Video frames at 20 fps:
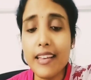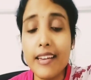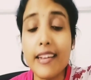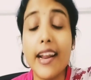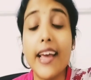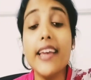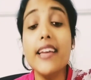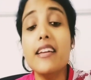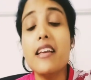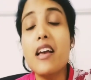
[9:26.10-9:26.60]

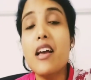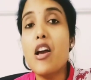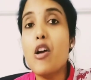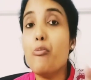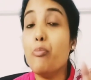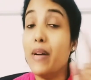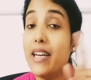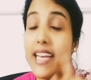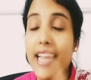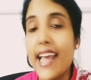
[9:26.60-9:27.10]
Right?
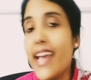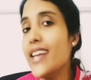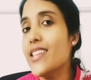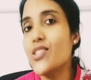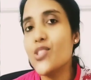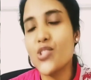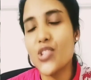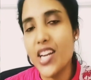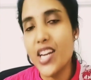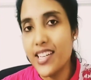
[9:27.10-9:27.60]
But S
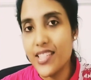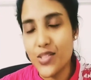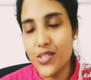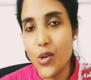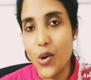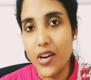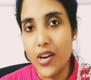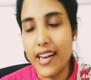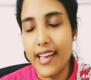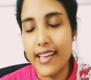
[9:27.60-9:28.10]
strain is
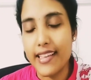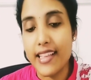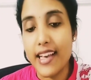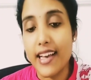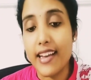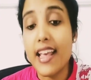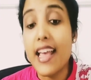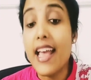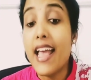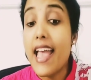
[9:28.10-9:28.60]
not like
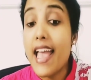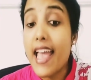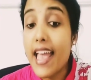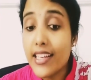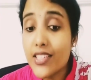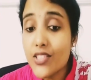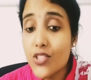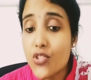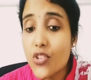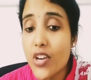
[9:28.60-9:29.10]
that.
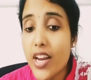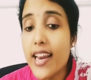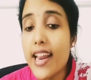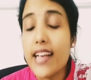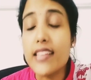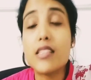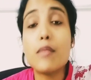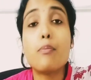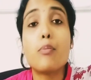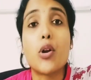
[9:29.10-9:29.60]
S strain
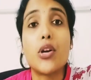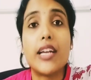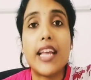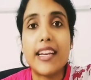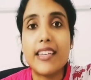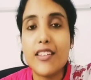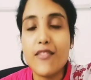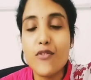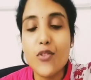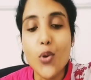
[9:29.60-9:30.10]
has a
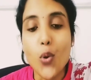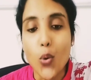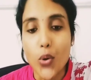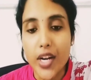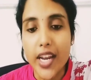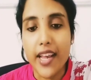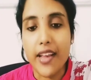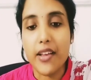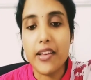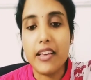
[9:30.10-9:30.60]
protective
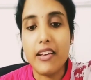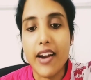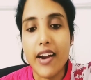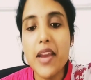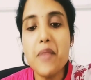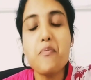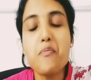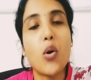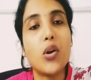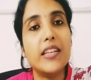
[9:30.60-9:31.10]
coating, right?
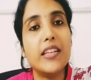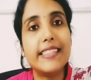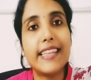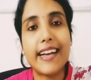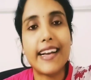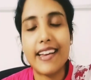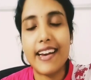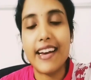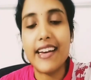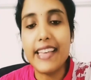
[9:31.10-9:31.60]

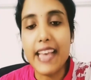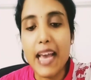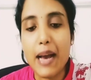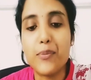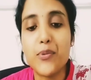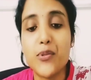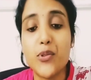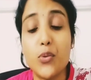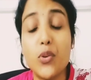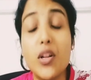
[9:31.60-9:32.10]
Polysaccharide
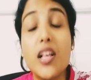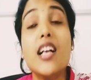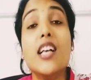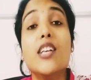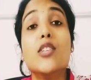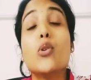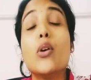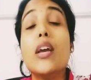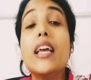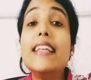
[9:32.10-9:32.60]
capsule.
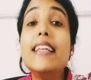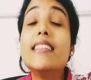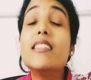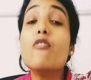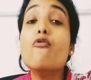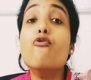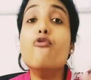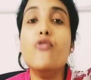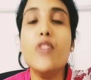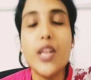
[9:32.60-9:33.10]
So it is a
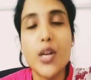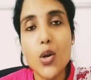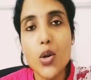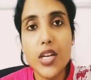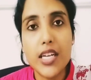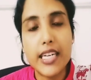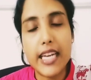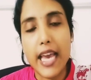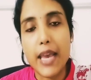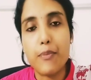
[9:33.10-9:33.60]

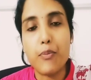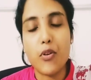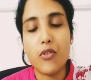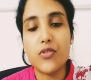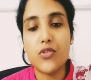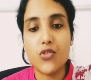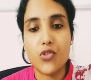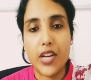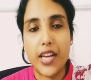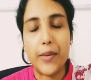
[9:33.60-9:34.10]
virulent type of
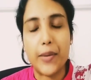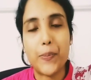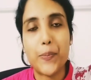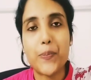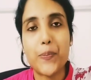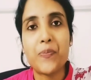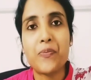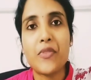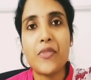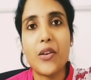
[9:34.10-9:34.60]
strain.
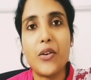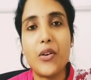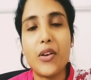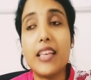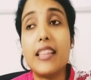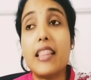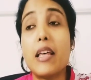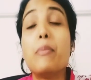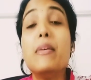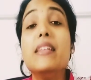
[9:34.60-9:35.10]
Okay,
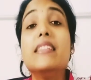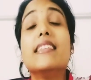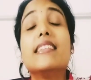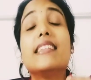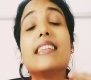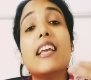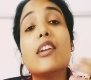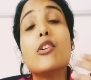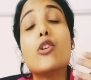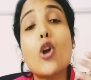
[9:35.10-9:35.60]
that means it
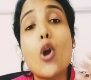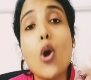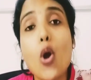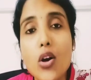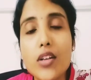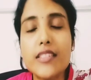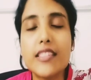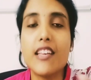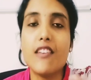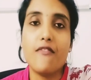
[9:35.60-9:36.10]
can
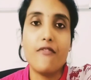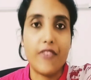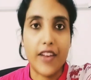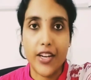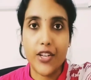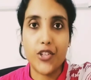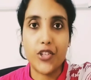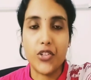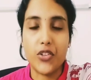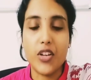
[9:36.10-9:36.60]
cause
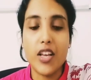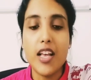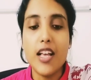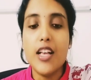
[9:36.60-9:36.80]
infection.